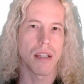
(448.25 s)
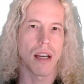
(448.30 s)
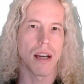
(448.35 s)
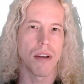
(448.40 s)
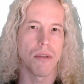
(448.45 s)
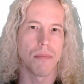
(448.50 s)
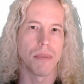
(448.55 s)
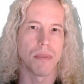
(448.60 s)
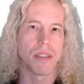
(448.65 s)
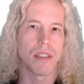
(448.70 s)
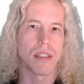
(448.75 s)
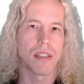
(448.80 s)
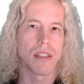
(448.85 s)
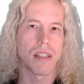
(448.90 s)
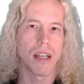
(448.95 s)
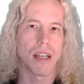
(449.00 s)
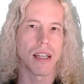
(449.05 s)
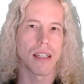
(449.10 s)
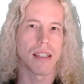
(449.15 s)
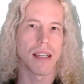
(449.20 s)
I open the
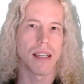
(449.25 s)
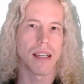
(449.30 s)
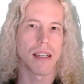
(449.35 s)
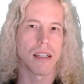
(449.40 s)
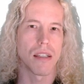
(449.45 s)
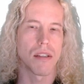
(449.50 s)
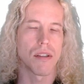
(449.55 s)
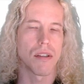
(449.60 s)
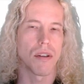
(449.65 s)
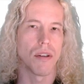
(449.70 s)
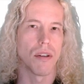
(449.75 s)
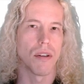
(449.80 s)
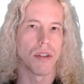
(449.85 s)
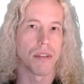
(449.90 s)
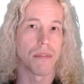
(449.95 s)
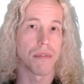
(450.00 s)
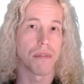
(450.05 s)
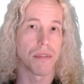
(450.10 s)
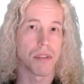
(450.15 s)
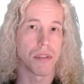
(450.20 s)
Style settings on
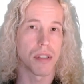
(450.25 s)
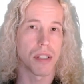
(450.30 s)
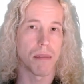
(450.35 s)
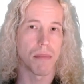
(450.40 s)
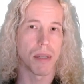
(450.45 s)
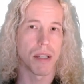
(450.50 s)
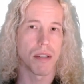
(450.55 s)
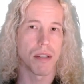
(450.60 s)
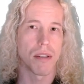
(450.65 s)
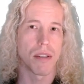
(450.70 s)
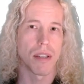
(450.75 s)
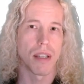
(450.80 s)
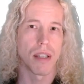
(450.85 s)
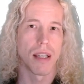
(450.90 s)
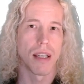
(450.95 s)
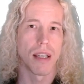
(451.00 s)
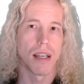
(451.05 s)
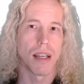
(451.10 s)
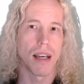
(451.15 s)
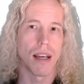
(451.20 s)
the first image
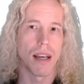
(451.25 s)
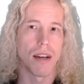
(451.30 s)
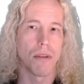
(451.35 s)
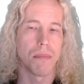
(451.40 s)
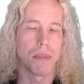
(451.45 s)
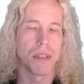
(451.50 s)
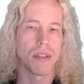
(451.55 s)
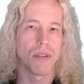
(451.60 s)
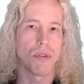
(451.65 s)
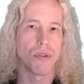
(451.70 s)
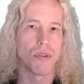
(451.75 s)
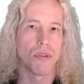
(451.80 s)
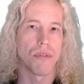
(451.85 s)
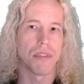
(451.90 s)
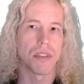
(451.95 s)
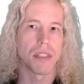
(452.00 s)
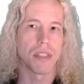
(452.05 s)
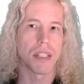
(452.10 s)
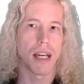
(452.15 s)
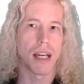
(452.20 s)
and open the
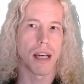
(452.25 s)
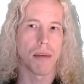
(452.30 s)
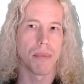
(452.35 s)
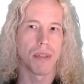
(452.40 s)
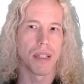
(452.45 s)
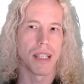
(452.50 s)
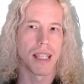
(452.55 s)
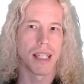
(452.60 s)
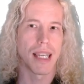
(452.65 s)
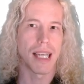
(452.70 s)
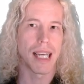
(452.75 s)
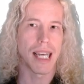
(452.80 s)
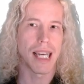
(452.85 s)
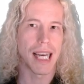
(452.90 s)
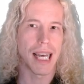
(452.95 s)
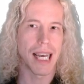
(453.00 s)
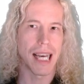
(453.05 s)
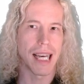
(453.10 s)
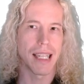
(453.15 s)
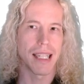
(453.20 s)
Hover tab
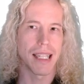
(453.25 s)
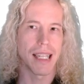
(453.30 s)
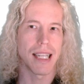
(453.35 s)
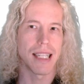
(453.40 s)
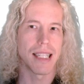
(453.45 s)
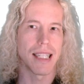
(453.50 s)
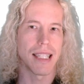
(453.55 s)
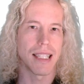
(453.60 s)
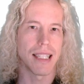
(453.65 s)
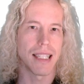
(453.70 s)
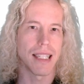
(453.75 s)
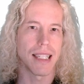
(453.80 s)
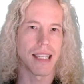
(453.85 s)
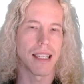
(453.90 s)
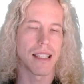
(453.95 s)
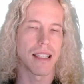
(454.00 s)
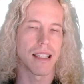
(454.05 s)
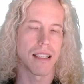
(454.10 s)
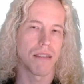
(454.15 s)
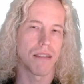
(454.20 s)
and the
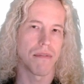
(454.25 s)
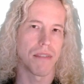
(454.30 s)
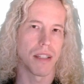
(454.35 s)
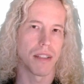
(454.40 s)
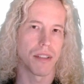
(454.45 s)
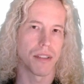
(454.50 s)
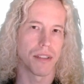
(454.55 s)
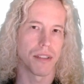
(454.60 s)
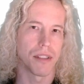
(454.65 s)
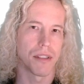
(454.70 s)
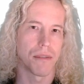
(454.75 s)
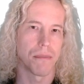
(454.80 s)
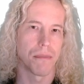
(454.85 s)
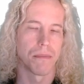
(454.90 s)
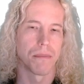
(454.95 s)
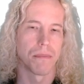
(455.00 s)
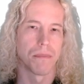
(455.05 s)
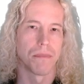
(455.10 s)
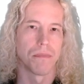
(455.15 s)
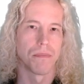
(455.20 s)
CSS filters.
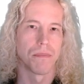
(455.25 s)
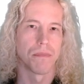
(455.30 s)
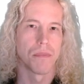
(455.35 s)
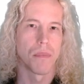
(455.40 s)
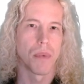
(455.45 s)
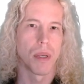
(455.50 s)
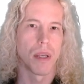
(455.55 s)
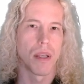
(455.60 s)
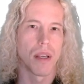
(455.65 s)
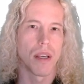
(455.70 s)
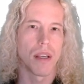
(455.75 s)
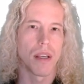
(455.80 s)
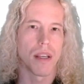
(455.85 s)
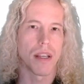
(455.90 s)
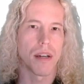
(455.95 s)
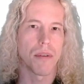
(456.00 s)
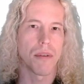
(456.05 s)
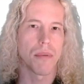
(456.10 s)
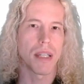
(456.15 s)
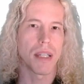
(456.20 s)

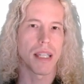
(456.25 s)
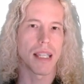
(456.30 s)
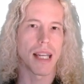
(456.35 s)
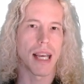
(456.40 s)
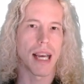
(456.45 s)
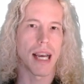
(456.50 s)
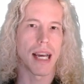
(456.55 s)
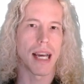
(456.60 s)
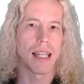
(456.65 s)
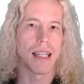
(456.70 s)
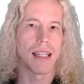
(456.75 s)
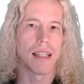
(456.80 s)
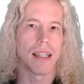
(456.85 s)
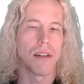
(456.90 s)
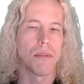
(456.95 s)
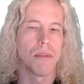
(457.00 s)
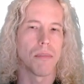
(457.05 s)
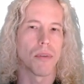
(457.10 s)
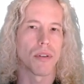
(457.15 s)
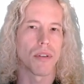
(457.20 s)
Here we can add a
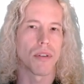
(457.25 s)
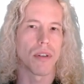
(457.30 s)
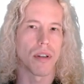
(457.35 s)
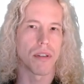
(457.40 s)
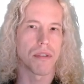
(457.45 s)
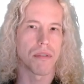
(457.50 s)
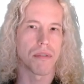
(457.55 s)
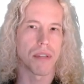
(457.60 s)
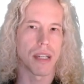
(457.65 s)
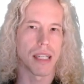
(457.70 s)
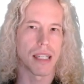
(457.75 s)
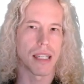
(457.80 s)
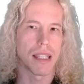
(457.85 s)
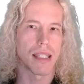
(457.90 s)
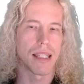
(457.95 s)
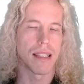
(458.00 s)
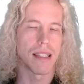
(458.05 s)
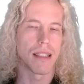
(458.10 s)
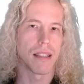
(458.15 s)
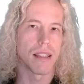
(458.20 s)
little more contrast
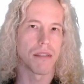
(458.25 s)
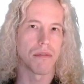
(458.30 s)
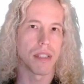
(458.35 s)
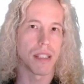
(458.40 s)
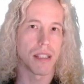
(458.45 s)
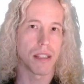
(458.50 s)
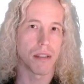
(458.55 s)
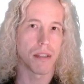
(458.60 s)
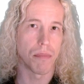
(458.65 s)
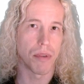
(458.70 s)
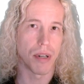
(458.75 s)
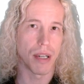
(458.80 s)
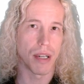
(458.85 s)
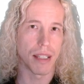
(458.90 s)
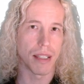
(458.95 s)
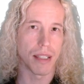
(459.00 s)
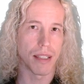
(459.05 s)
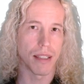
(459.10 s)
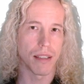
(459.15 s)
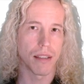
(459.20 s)
and decrease the
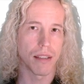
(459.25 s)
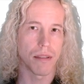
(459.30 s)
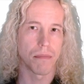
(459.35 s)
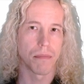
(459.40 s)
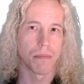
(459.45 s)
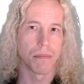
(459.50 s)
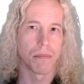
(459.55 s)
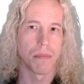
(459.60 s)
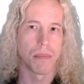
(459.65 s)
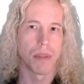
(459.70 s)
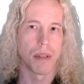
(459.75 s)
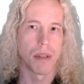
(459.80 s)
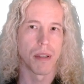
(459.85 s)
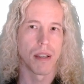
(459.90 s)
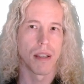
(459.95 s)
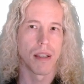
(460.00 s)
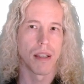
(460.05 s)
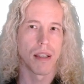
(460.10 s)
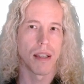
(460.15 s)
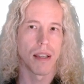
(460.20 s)
brightness.
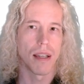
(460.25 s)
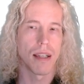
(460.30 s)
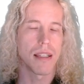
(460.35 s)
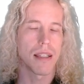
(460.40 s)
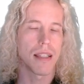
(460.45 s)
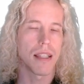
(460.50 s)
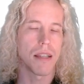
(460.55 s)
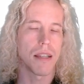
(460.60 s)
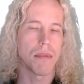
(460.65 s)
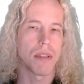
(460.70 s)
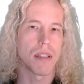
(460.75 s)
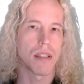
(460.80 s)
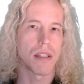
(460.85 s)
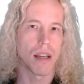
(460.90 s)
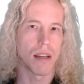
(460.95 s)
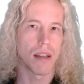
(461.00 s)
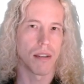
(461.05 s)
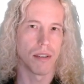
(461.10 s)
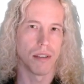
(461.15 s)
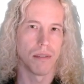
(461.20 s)
Let's keep it
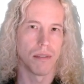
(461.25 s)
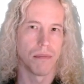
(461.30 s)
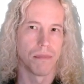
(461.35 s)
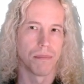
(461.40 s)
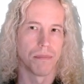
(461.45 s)
subtle.